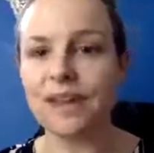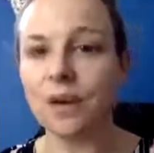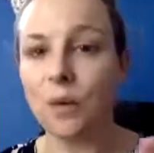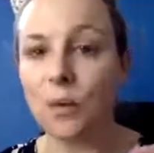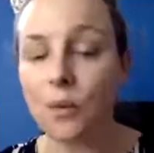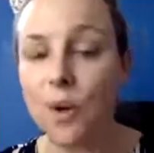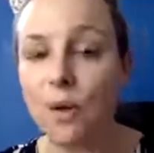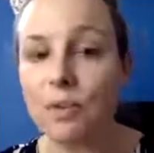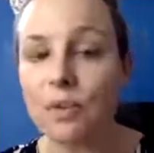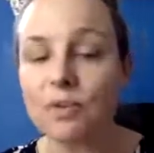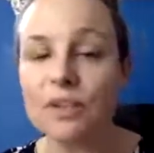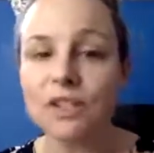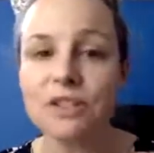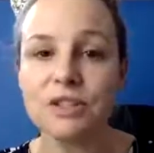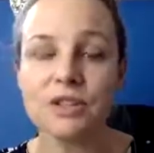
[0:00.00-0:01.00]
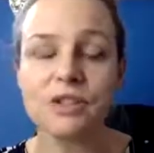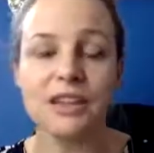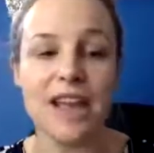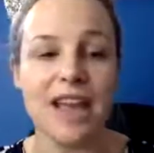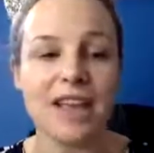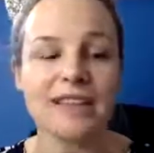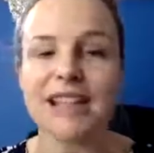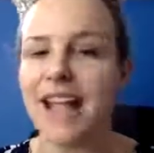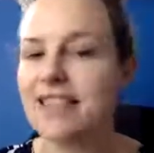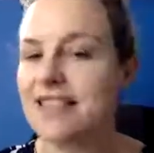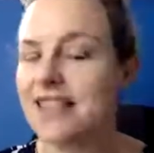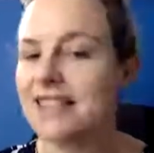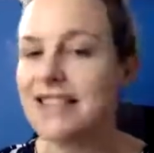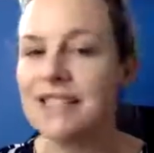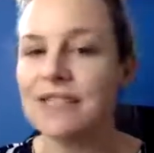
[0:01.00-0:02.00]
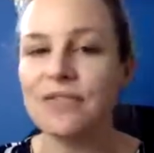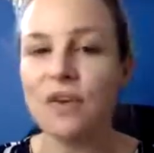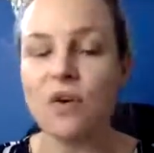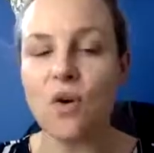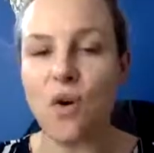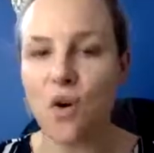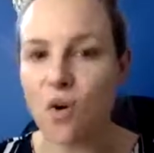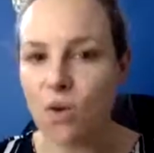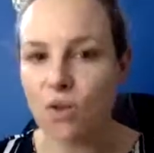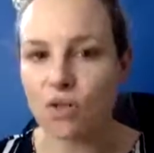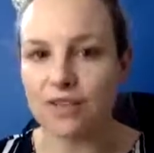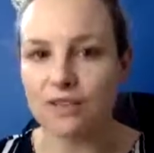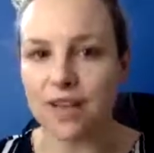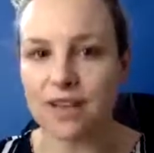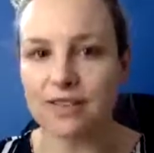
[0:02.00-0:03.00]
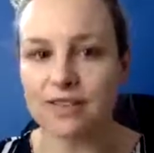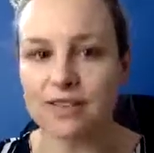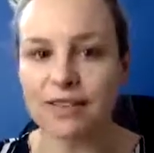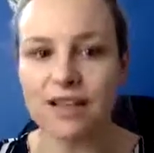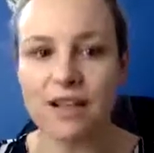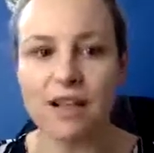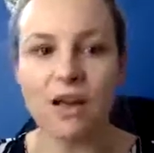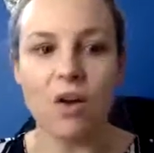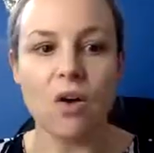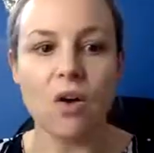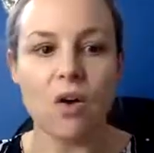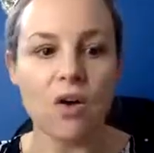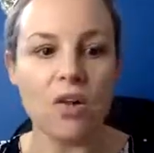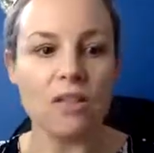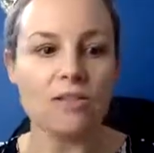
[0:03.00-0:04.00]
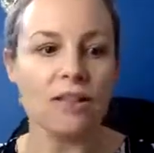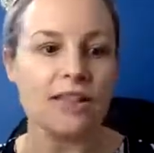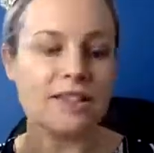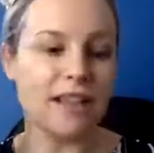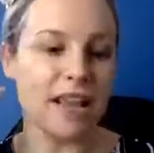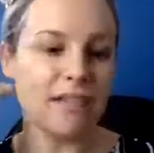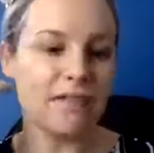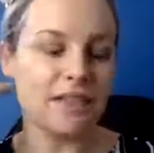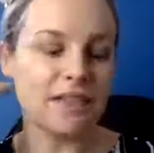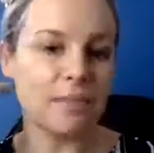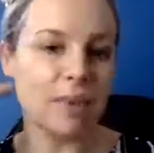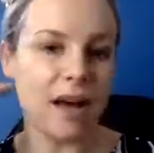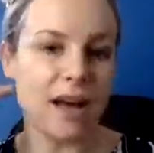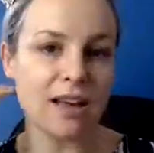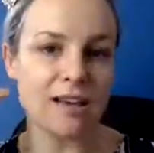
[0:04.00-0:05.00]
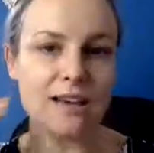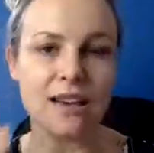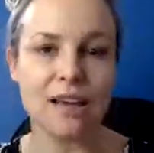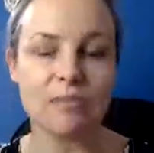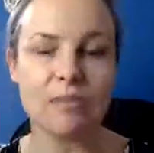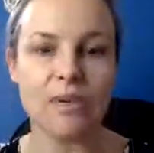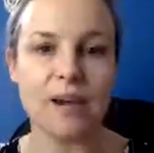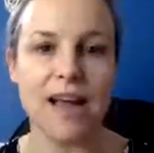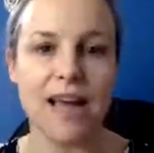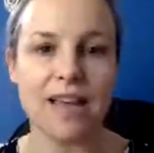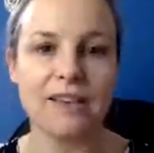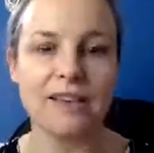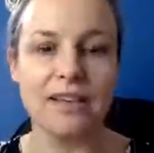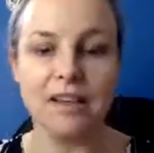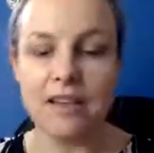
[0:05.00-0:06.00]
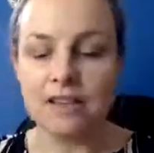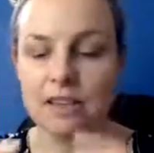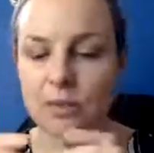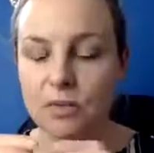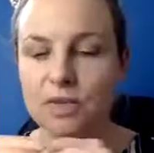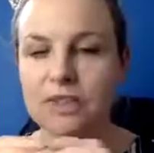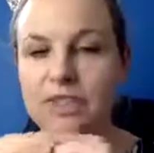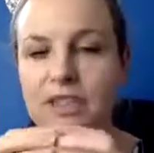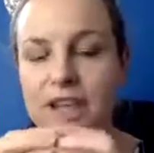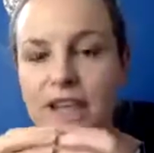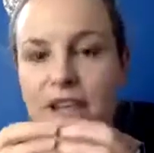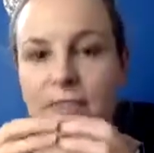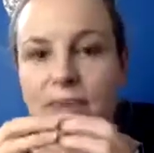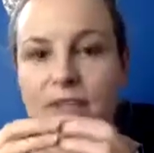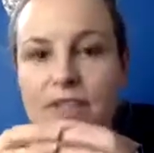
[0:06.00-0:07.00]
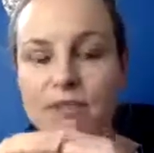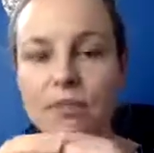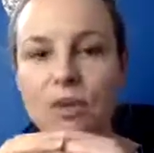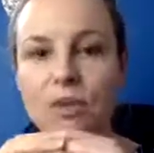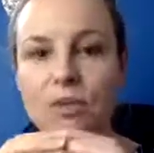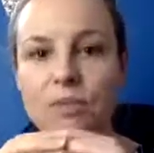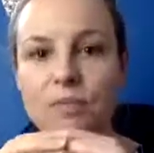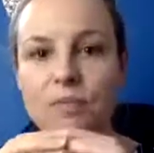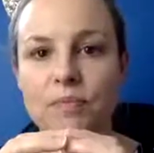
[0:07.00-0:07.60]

What we want to do next, and this is for all of us have this part in our brain that wants to keep us small.